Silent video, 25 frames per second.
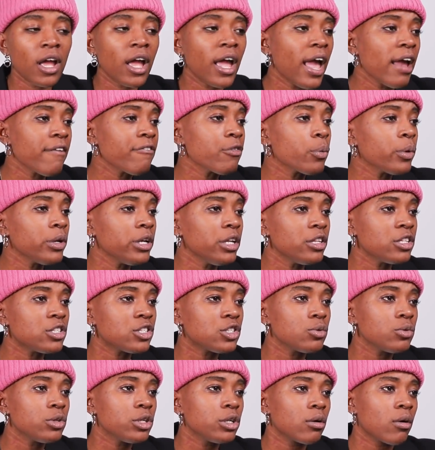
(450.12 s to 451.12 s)
Everyone in the
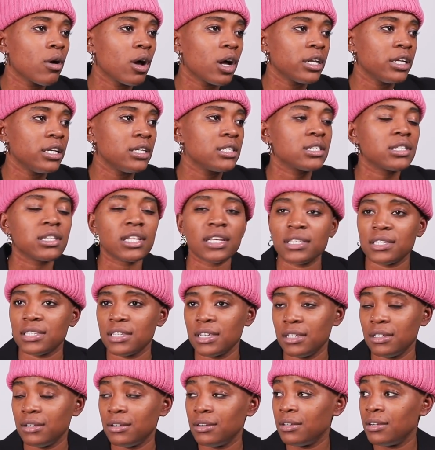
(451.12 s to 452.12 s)
studio audience,
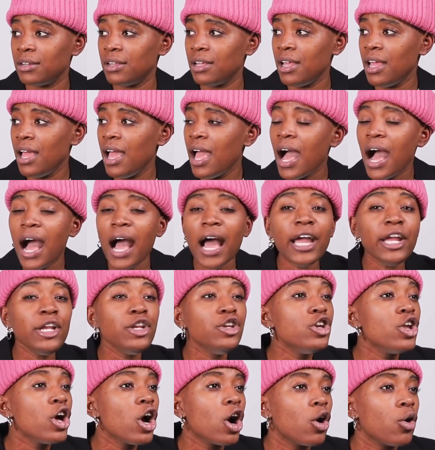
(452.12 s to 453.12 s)
listen. I
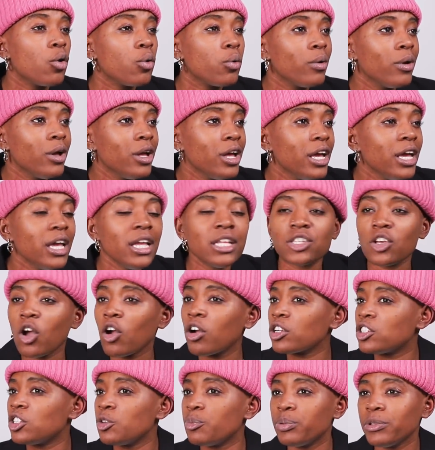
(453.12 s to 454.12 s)
know it's
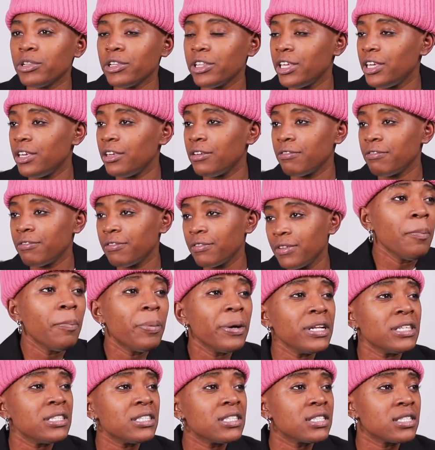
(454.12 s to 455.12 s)
hard to believe,
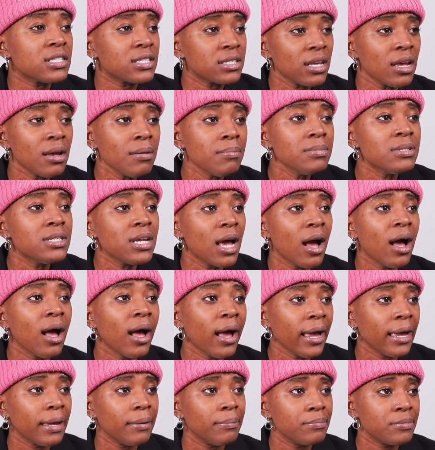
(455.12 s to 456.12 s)
but
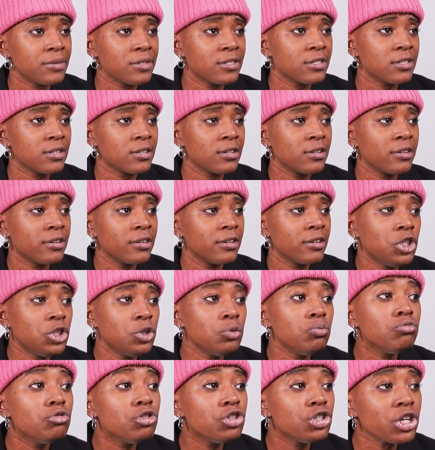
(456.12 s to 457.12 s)
sometimes
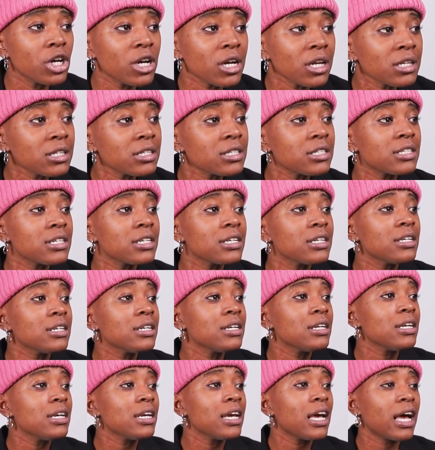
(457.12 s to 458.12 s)
you just
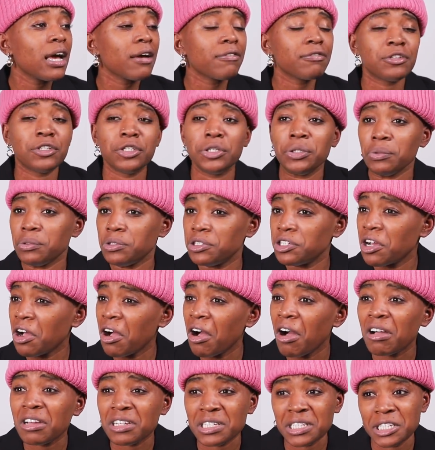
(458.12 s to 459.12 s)
have to
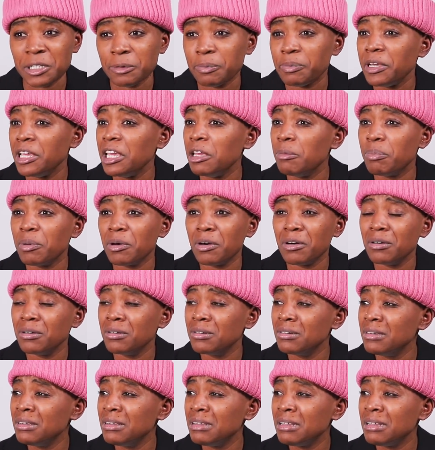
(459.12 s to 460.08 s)
talk to people.